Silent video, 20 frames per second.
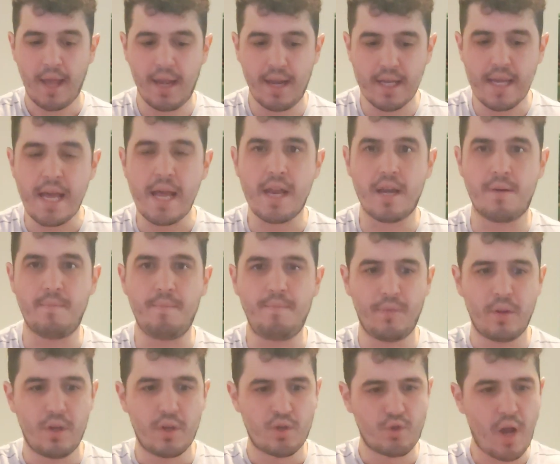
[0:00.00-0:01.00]
And again,
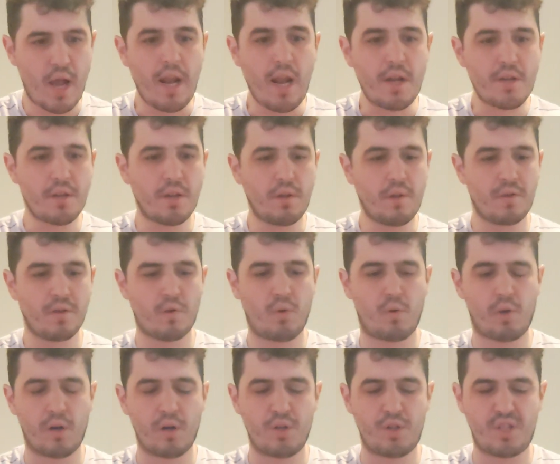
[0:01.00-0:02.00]
try not to learn the
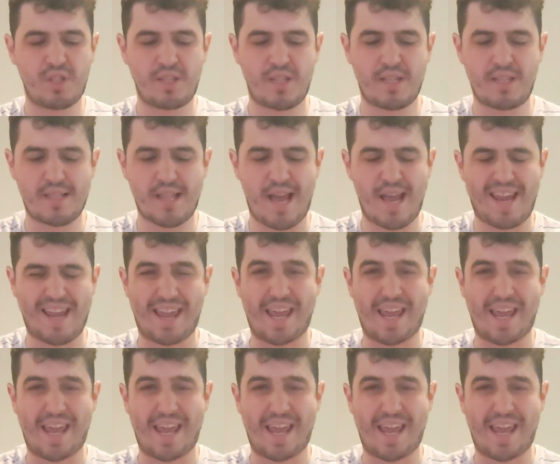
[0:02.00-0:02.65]
chords just as like,